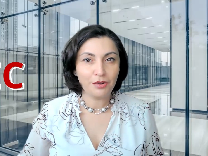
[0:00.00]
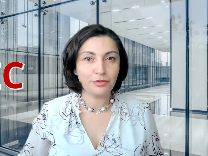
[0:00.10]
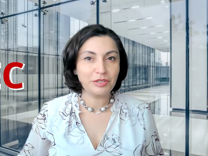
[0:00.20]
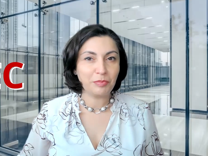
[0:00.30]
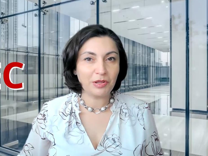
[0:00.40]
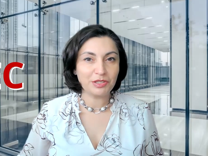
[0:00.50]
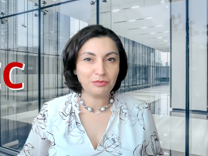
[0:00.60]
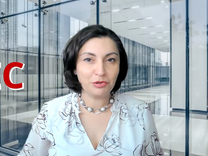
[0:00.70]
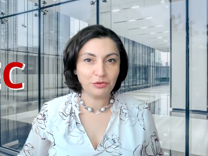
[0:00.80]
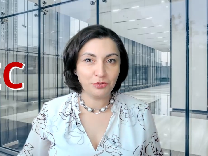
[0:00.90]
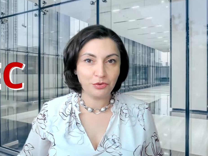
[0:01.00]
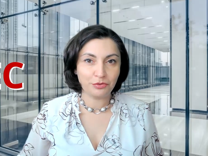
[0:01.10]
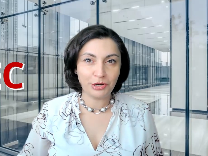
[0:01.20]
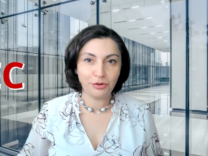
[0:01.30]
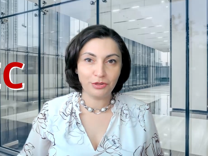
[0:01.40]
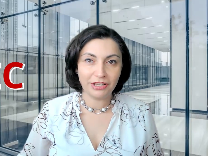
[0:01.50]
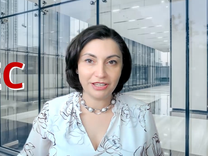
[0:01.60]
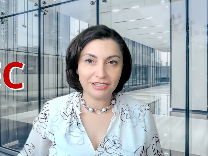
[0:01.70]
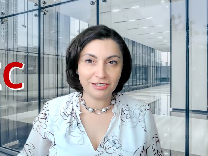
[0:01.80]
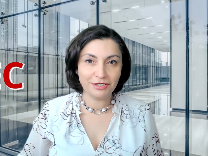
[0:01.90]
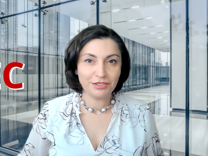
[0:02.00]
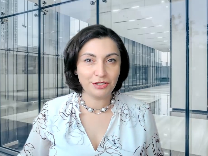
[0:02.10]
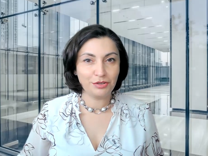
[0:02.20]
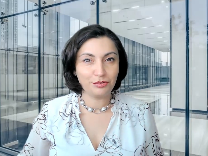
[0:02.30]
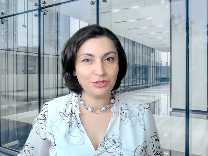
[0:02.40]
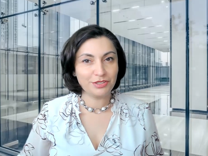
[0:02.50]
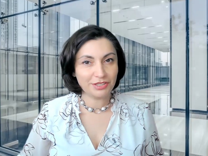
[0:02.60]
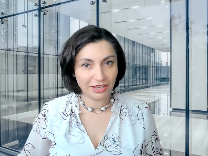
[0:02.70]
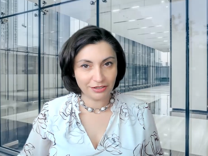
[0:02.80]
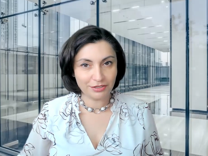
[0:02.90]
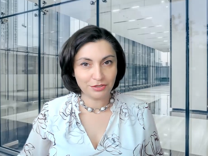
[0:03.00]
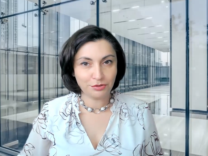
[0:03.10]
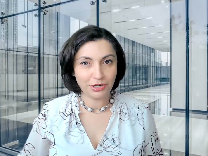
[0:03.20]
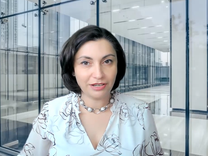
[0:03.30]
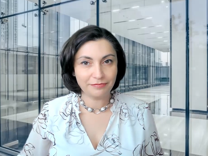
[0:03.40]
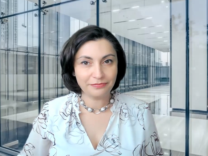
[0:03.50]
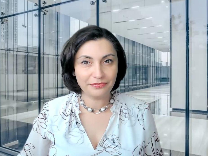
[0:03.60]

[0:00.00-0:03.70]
responsible for regulating the securities industry.